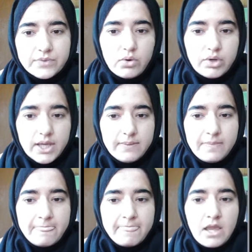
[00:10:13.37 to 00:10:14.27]
okay,
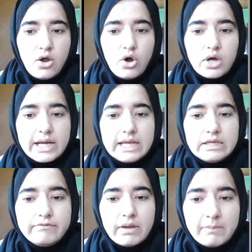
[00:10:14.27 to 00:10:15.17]
or
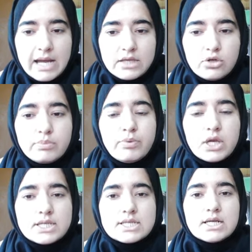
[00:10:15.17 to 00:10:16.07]
any famine or
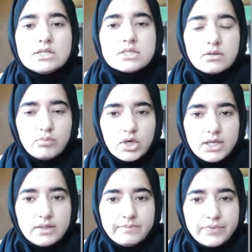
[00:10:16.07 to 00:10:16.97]
political
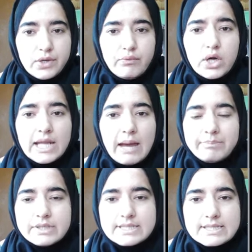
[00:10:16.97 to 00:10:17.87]
turmoil. What
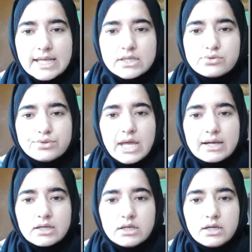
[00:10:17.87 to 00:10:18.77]
happens next to
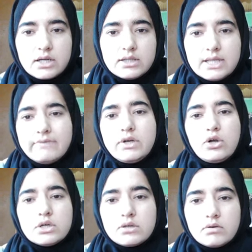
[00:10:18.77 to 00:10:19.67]
that country? They will
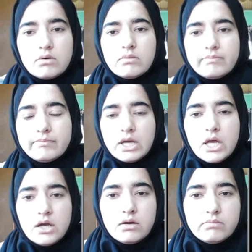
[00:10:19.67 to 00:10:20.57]
not
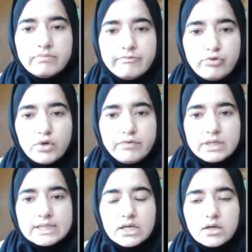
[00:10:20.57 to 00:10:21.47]

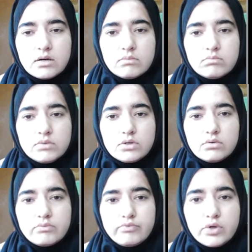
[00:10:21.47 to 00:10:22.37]
fulfill
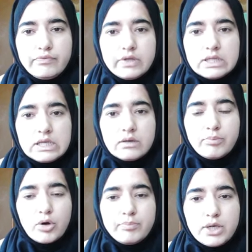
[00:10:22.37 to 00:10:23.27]
their
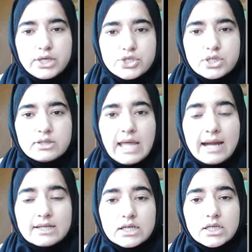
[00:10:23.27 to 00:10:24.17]
population.
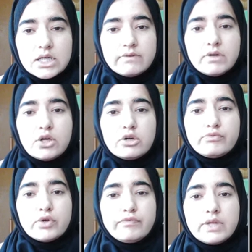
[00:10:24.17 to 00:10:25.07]
That country will not
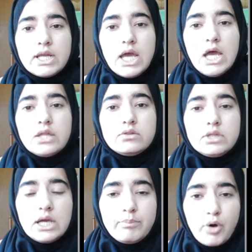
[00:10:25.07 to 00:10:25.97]
fulfill
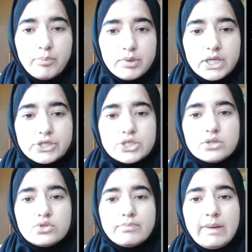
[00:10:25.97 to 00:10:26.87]
their
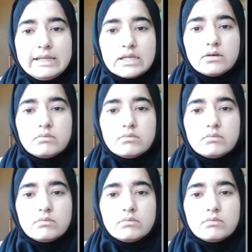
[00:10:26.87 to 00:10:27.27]
population to meet